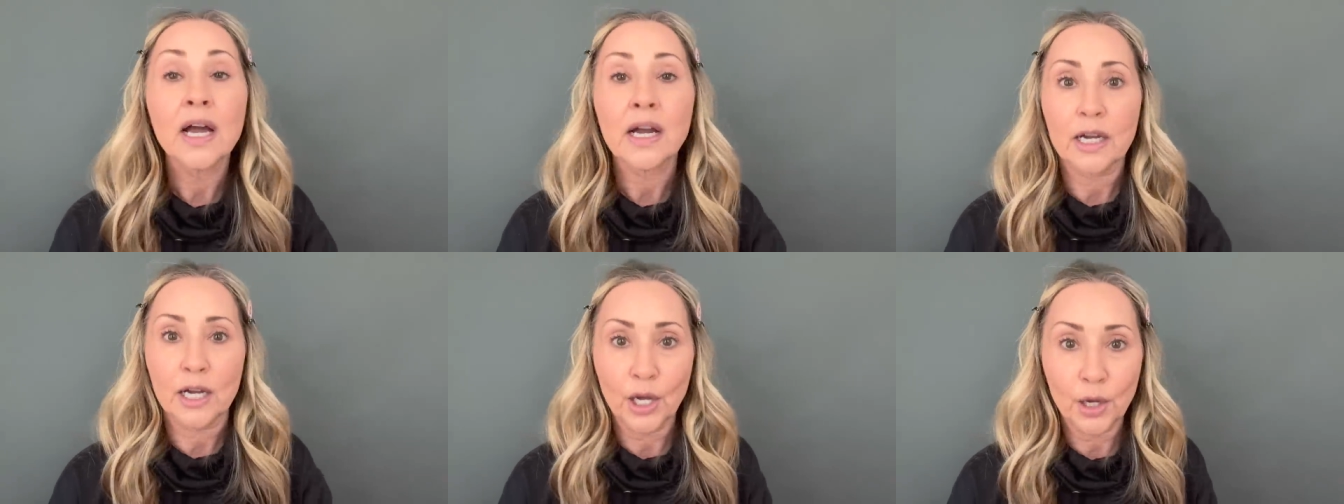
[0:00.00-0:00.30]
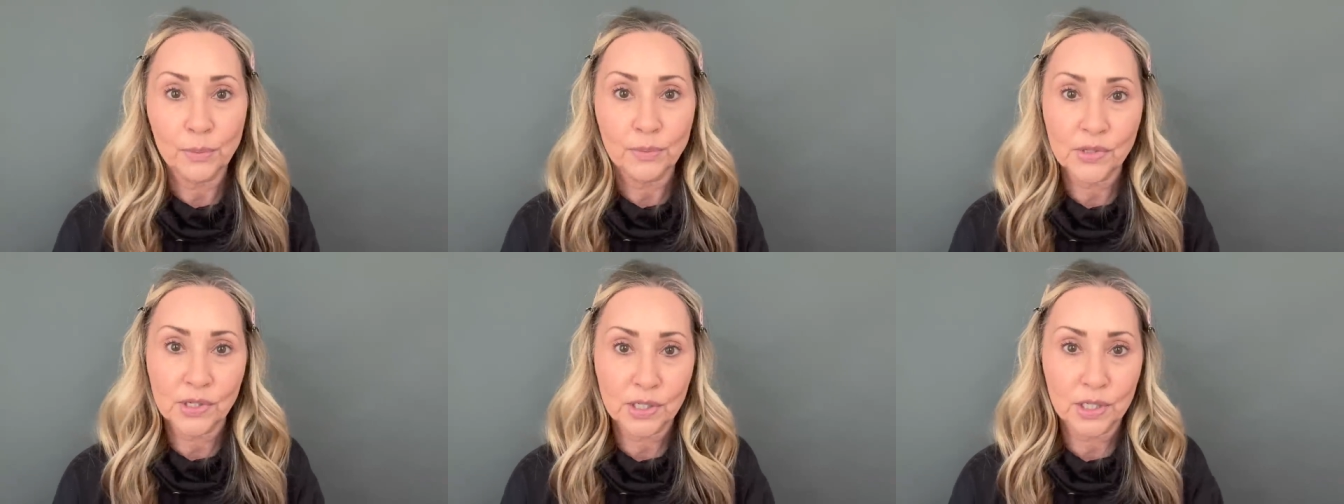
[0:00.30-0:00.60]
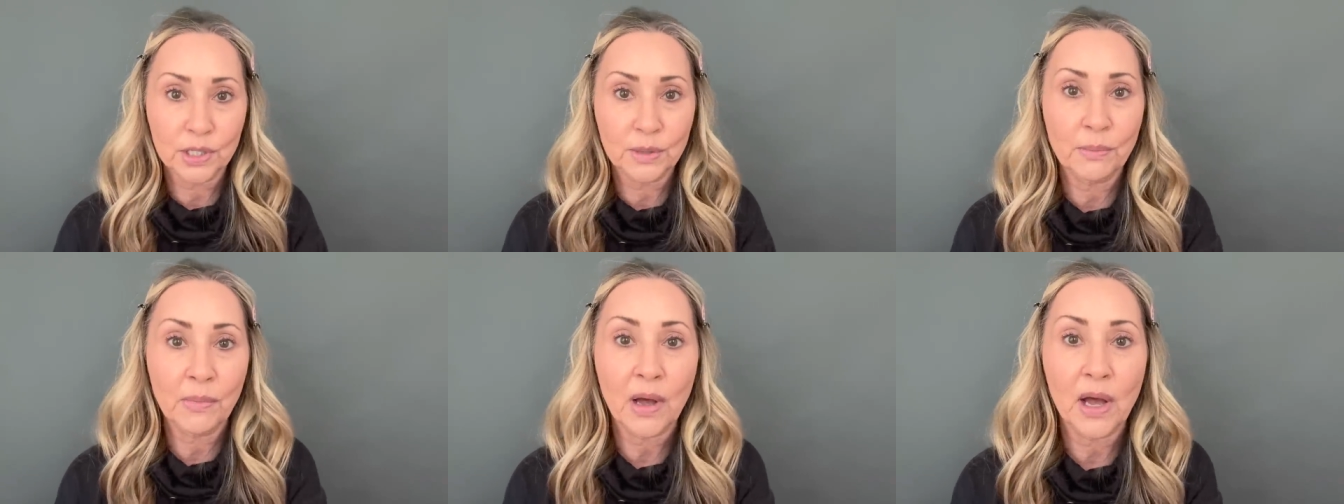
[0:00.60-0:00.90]
comes
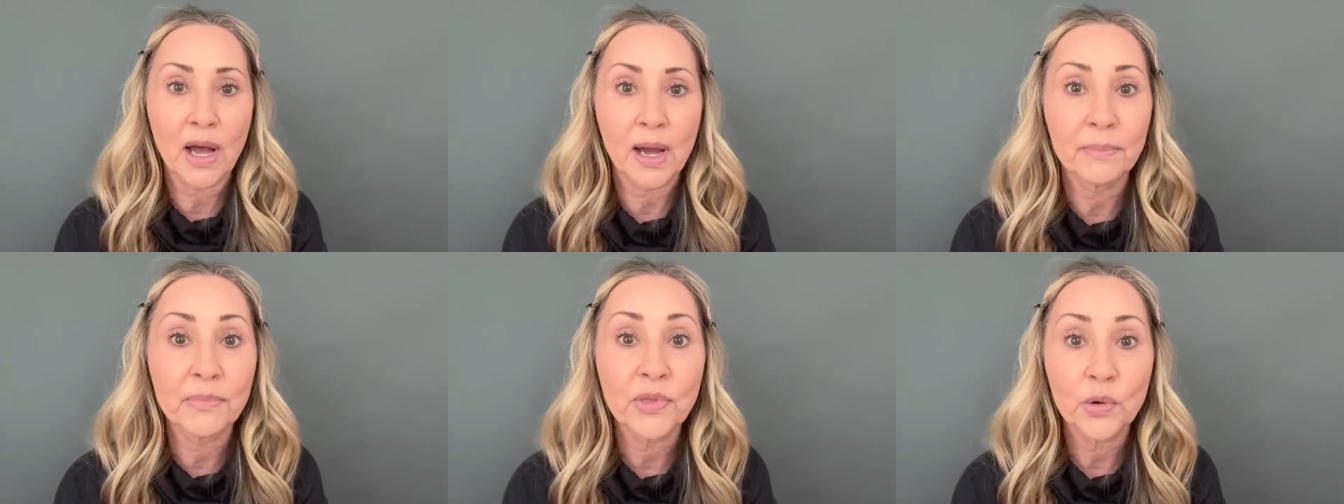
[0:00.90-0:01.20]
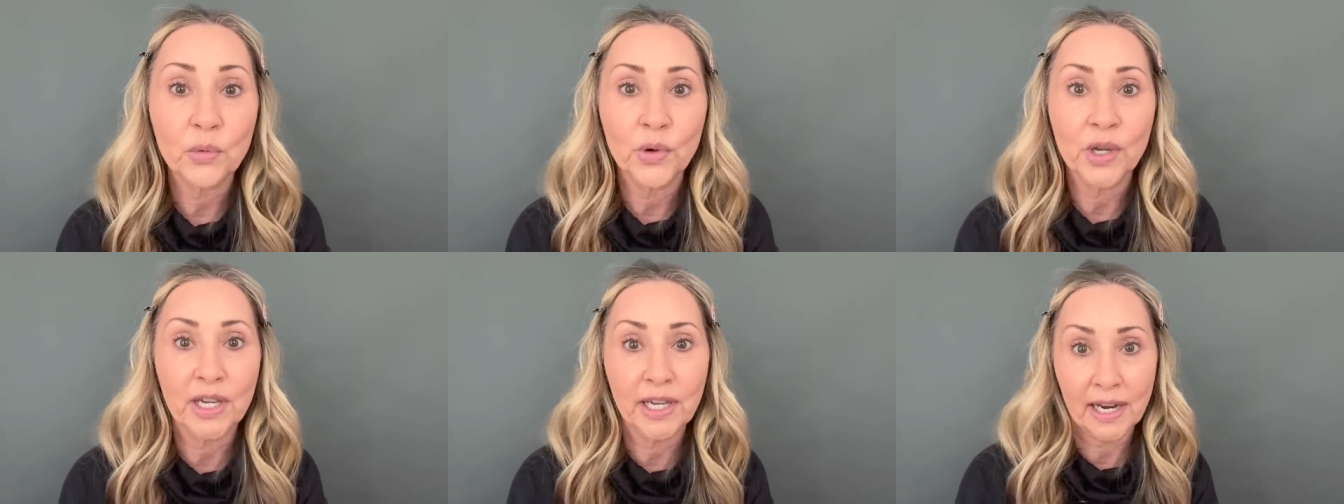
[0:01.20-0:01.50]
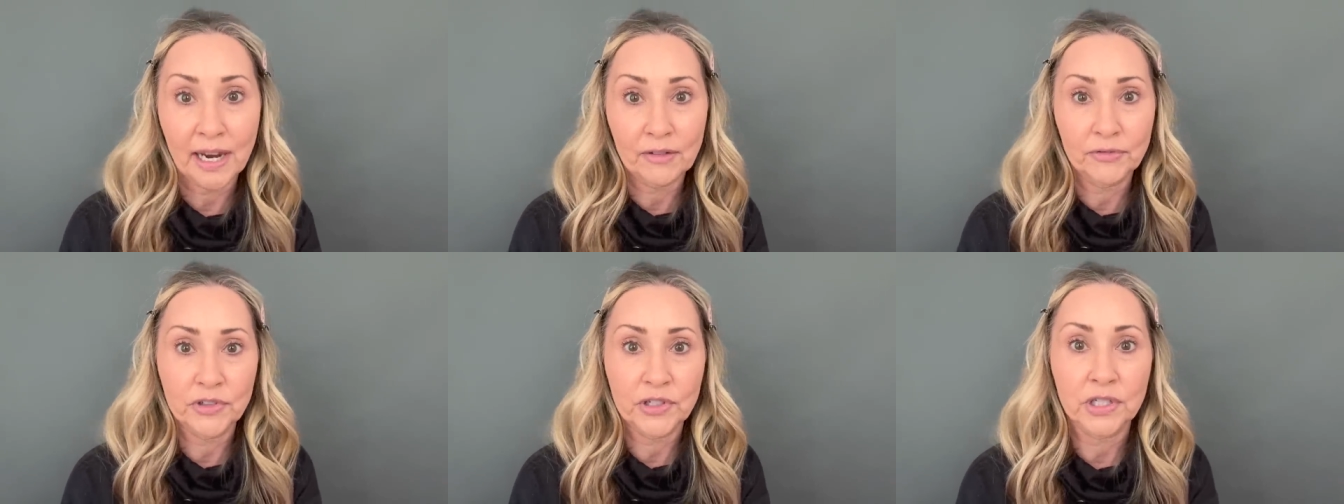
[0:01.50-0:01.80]
to Mob the week
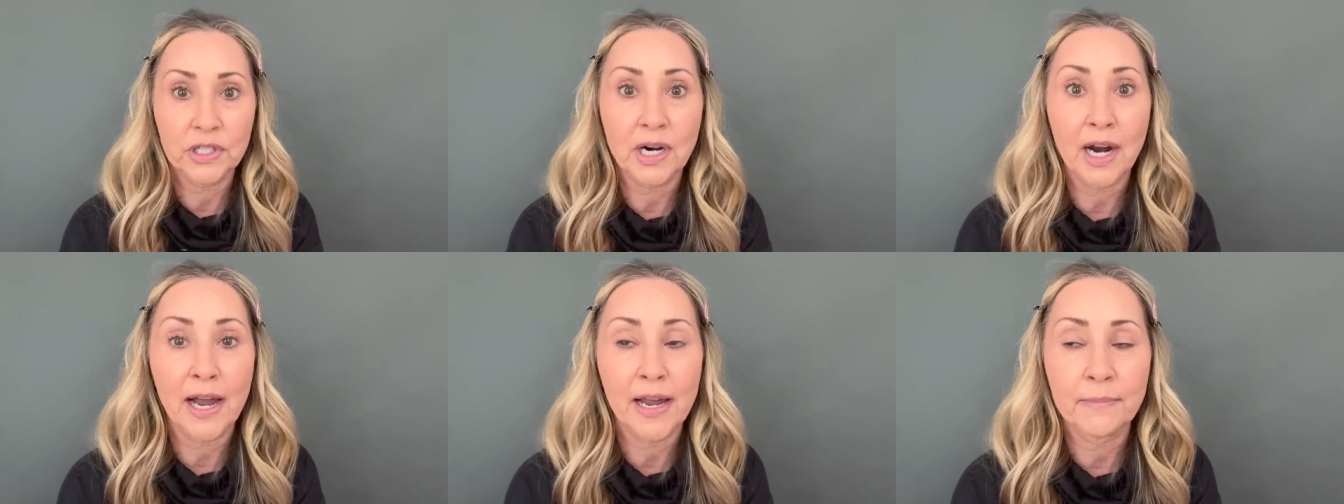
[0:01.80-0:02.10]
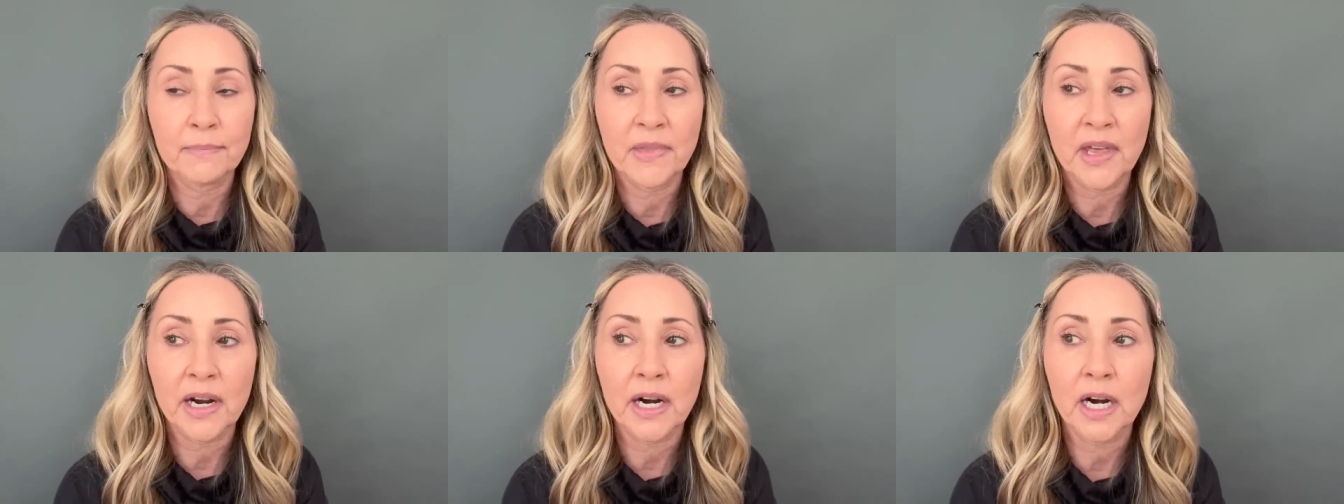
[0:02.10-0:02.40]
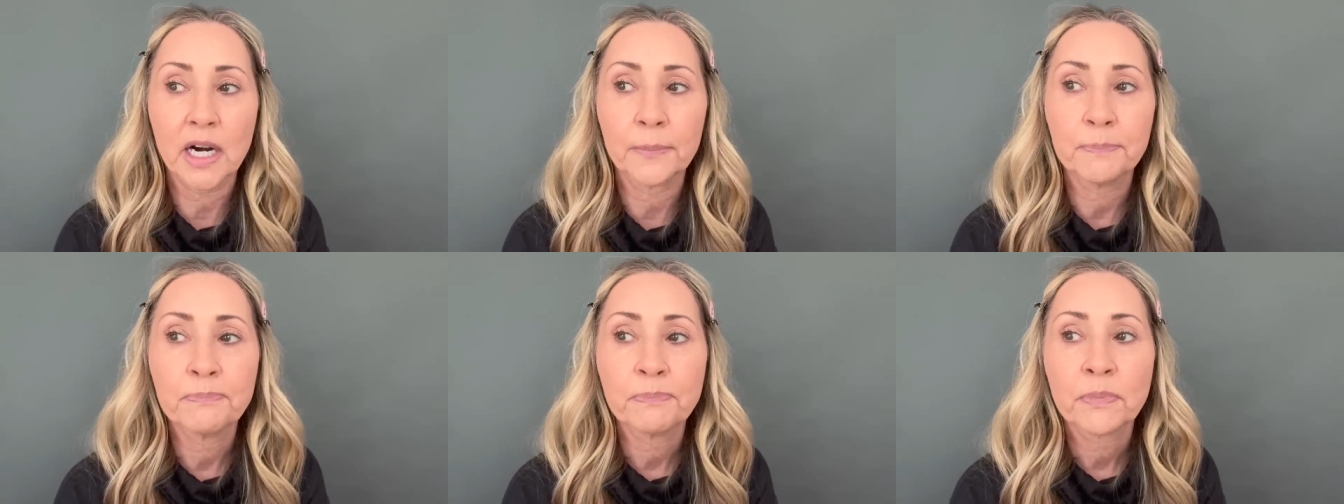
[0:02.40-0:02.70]
after I'm
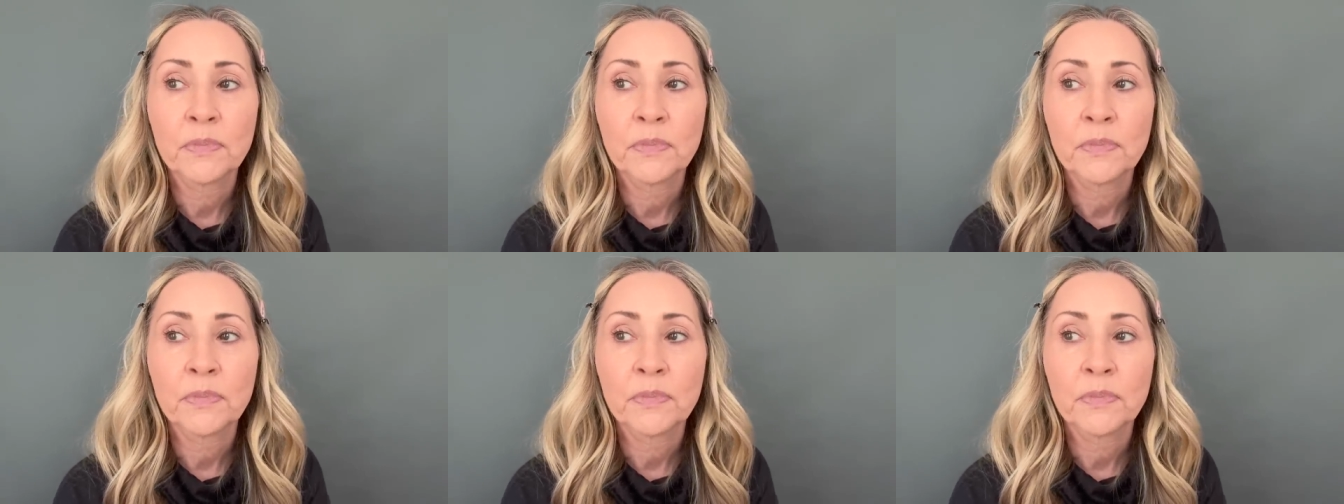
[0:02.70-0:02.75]
there